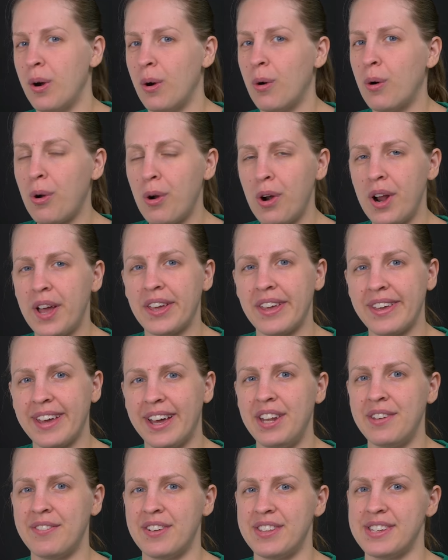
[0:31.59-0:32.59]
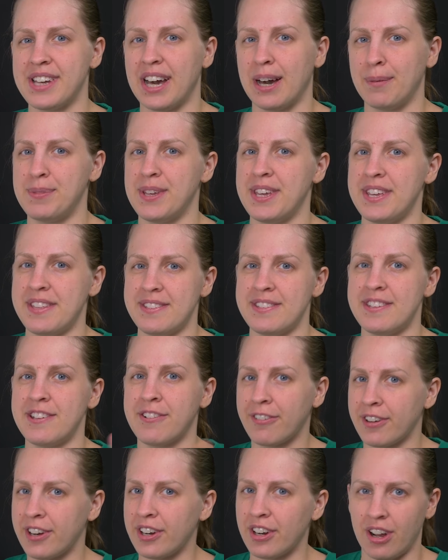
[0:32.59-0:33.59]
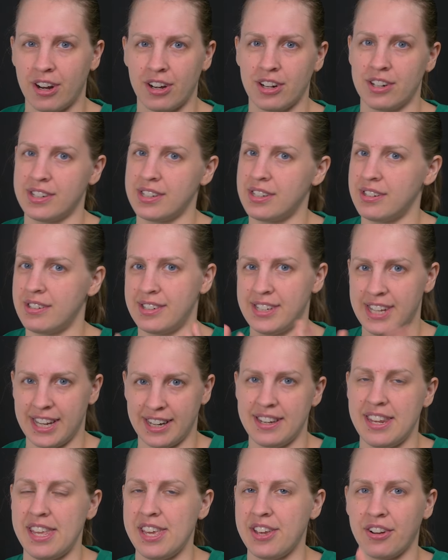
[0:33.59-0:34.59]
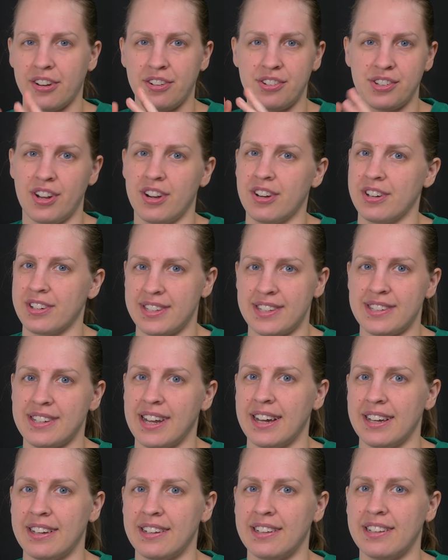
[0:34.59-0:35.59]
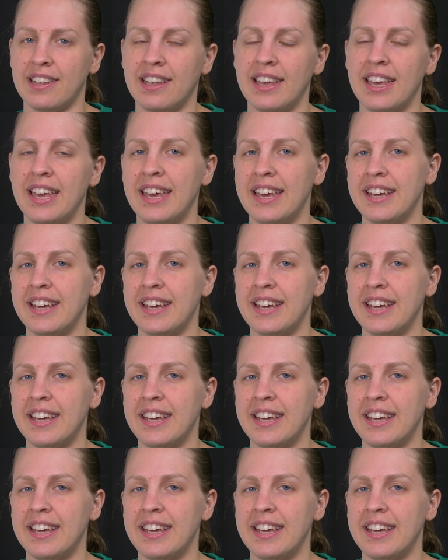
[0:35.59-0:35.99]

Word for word: Or I could kind of adopt a different art technique or art style.